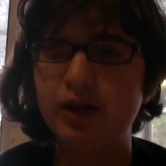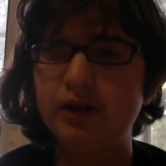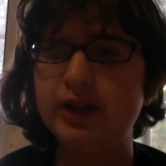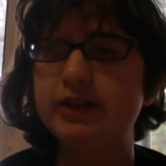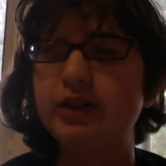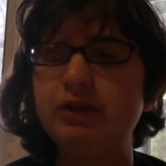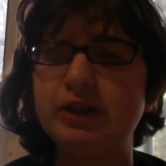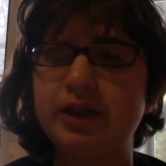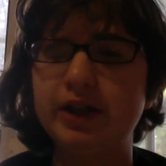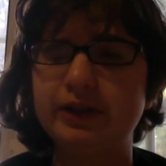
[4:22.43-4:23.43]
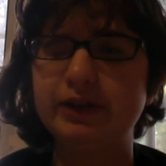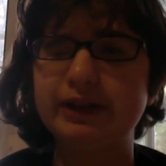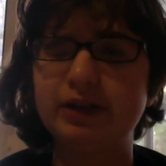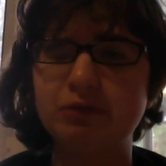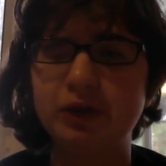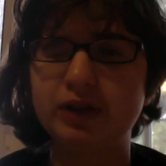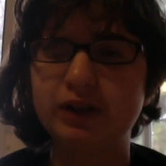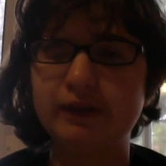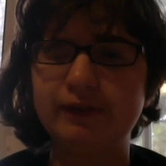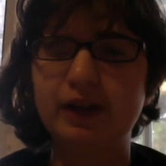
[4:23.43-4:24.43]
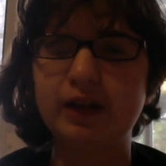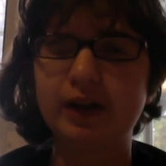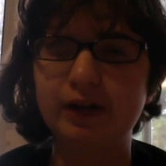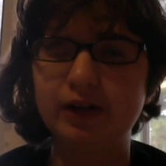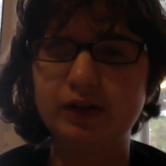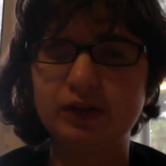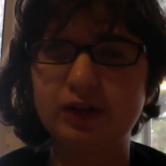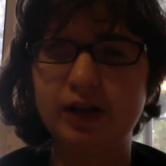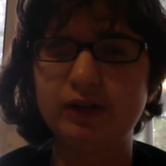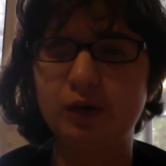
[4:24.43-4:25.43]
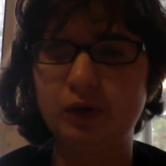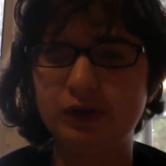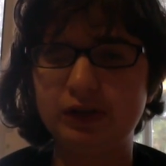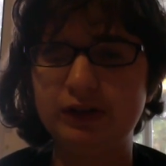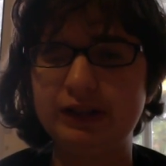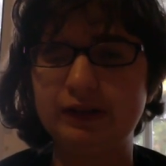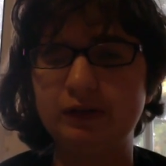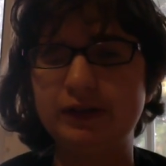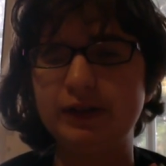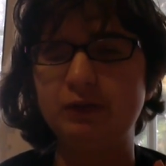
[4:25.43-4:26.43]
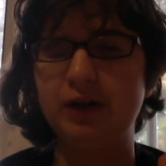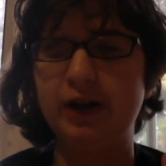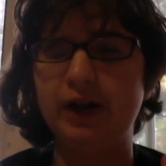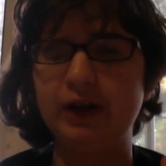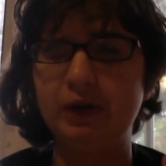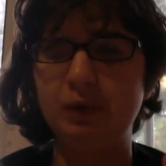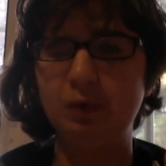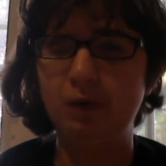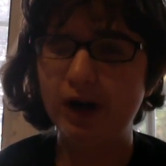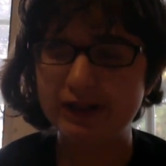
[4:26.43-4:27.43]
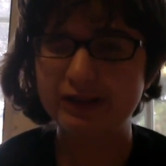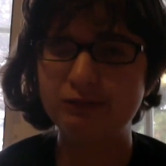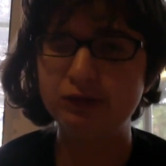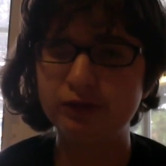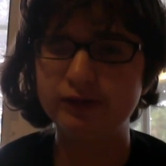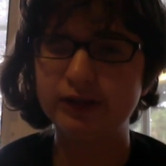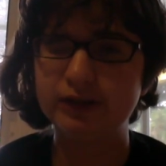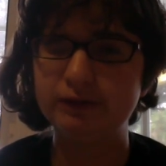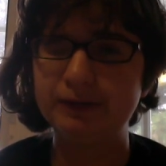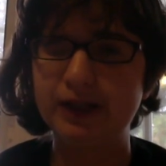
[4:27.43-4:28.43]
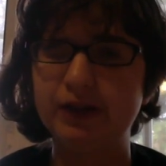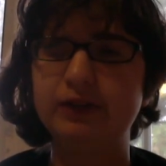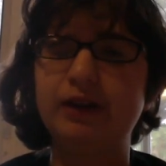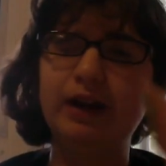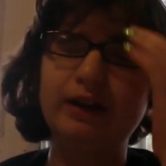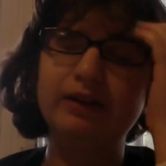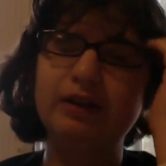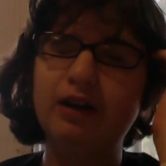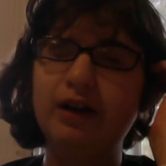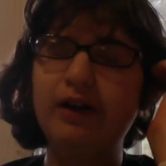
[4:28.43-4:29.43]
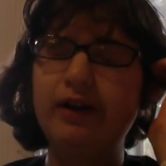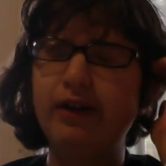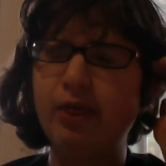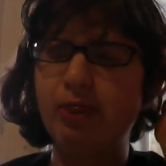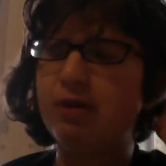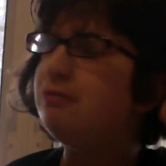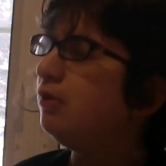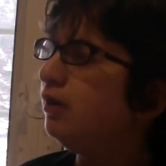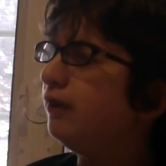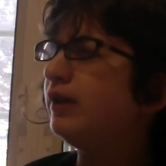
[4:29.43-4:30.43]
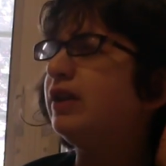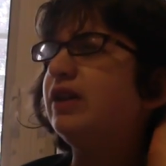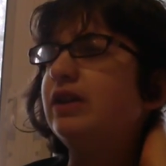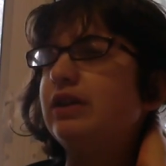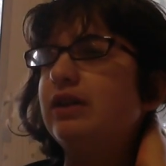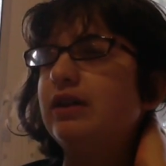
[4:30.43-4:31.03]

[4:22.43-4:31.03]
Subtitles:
Let's start with Jace, since he's the most significant character out of the whole series. He's the reason why I watched the movie, because I saw the movie